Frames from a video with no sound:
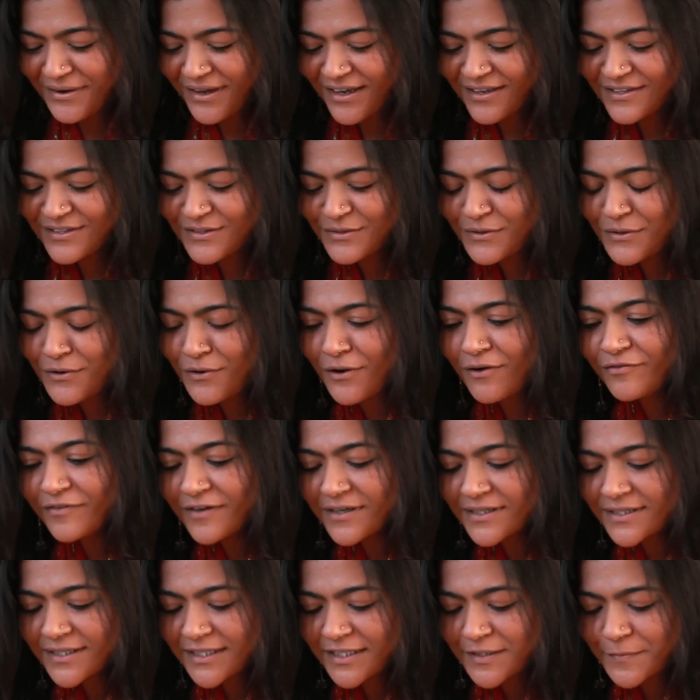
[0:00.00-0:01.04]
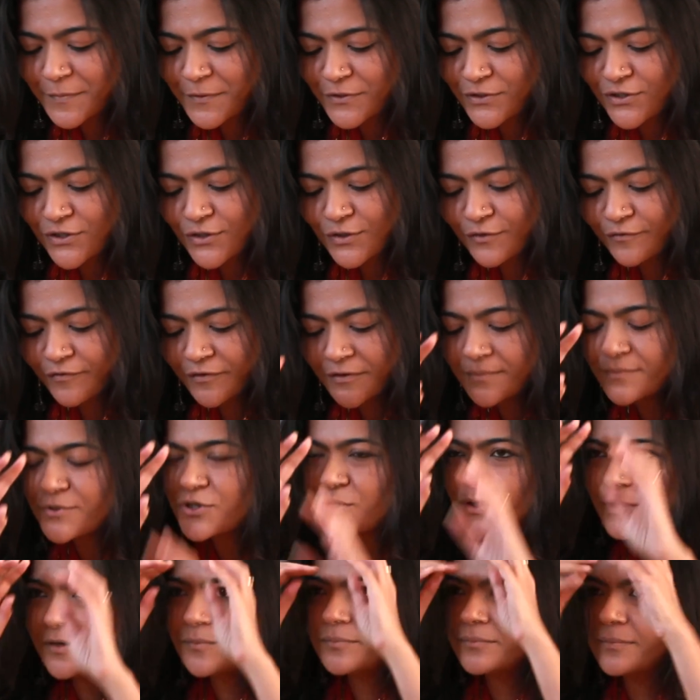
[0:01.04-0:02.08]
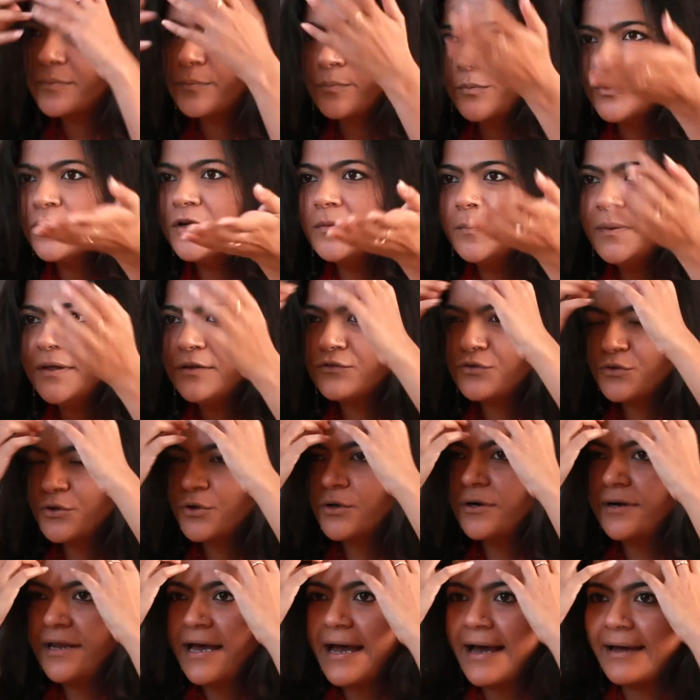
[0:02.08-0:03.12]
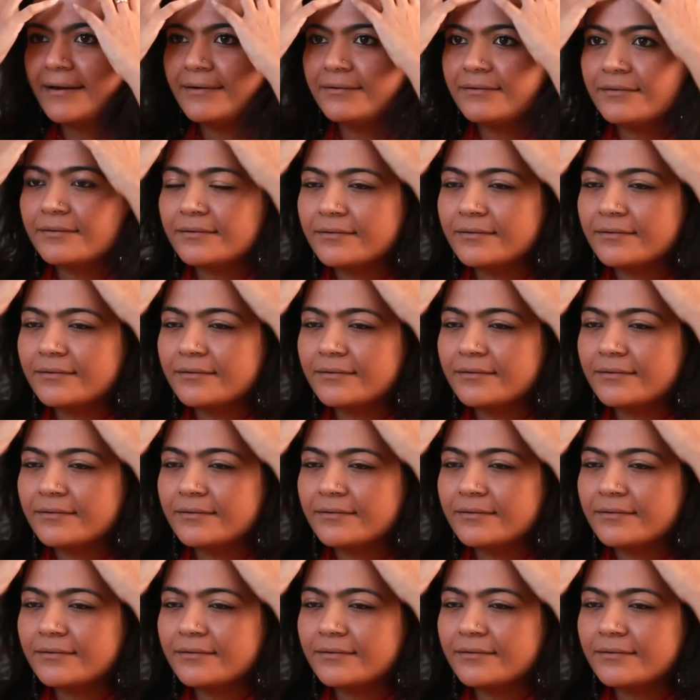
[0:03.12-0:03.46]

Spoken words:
okay, so your first exposure to film would have been through your dad.